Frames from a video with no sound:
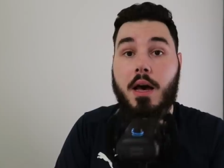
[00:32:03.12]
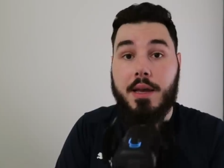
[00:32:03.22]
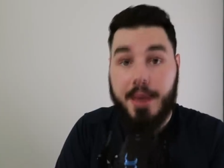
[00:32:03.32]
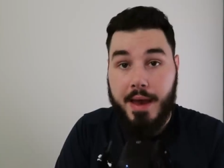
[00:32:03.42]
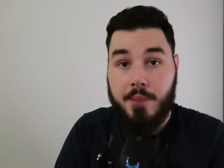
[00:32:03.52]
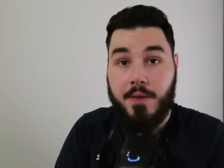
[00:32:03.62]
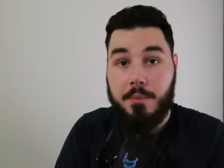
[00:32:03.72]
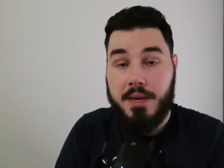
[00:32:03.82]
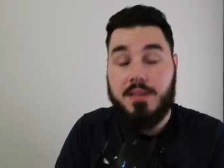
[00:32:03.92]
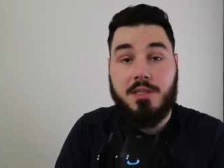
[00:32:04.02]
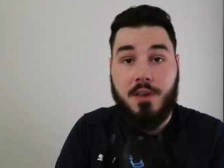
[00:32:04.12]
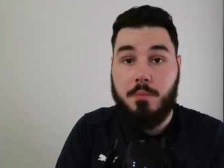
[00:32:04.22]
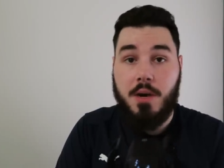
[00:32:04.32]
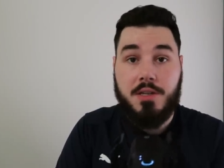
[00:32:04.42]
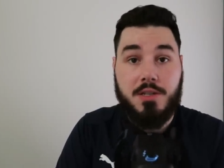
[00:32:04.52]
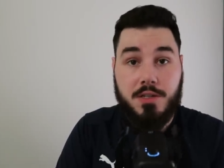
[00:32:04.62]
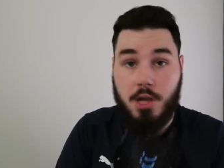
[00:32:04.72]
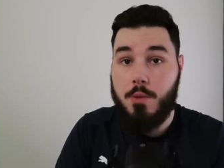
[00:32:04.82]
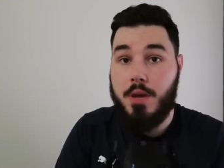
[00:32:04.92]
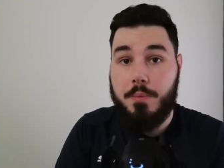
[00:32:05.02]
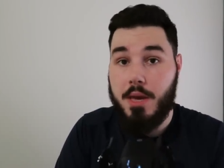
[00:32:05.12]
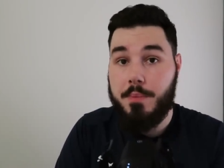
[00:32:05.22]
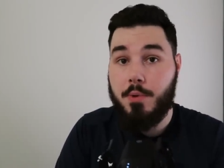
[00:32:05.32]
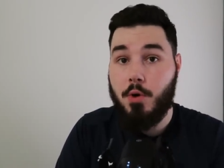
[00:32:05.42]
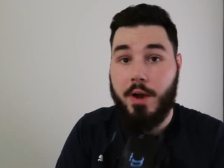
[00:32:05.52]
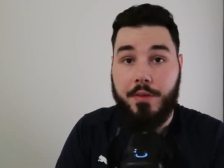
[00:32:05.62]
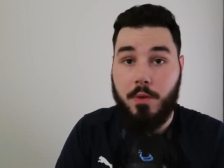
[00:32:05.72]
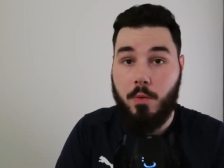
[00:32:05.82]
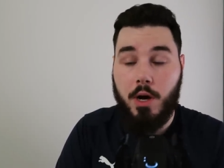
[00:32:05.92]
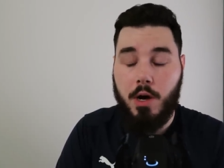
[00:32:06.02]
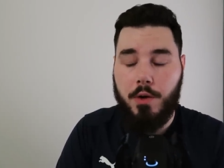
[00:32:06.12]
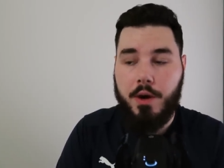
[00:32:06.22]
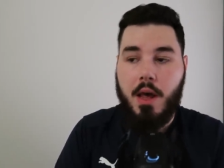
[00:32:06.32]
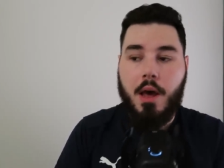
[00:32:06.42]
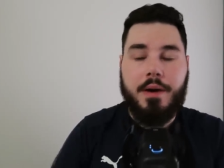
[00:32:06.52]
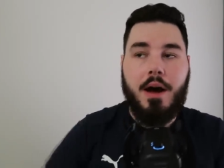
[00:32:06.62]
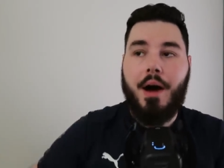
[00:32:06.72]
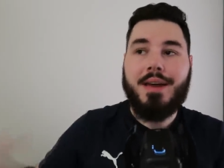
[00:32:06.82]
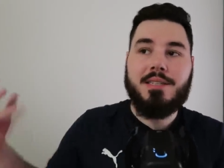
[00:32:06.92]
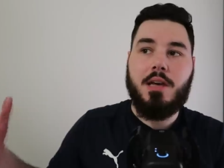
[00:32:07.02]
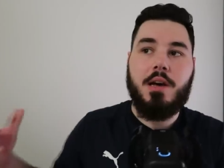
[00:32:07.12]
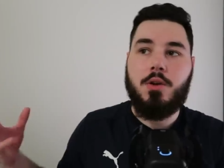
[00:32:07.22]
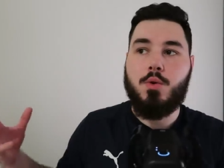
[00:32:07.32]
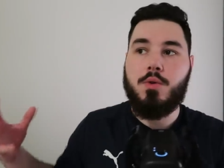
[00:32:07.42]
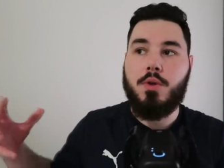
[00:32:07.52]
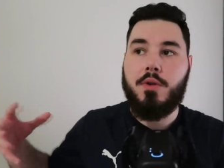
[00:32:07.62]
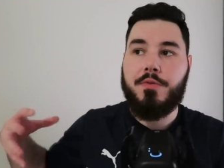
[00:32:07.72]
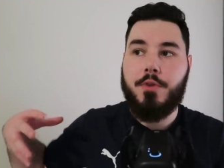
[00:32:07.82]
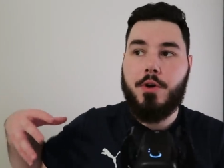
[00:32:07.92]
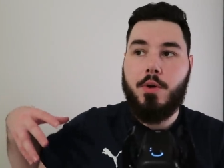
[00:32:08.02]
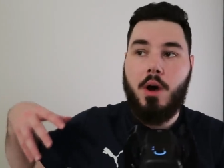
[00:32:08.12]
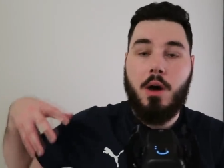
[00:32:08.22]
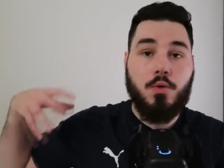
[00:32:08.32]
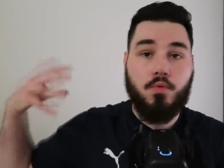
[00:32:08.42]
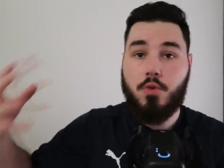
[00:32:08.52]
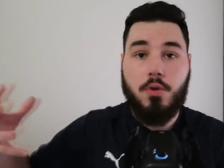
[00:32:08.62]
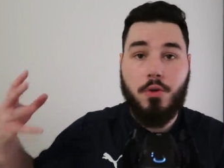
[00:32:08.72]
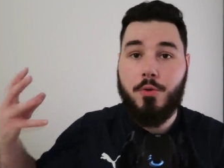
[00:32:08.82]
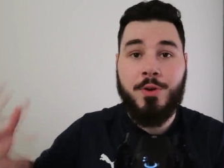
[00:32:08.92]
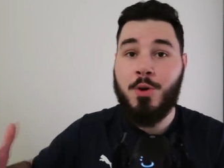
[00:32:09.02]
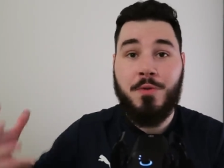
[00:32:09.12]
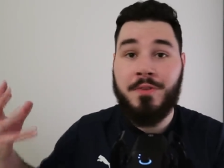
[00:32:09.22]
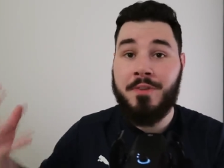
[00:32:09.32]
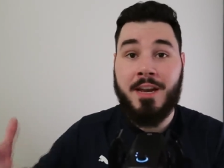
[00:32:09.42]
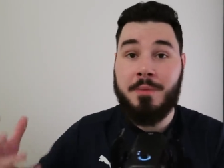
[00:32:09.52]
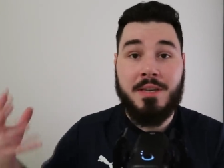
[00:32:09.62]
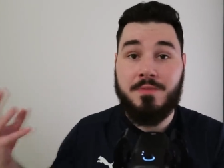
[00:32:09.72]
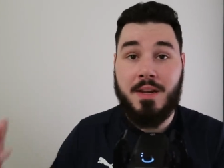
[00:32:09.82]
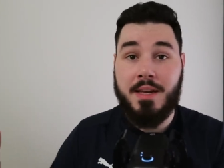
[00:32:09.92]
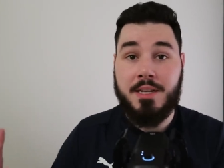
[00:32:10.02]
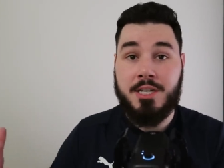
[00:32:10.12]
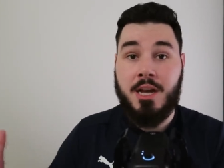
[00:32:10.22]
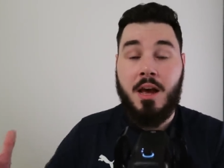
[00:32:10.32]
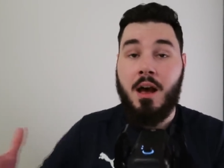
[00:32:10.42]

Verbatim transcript: a game that means so much to so many people around the world. Like I cycled through a rural northern Vietnamese village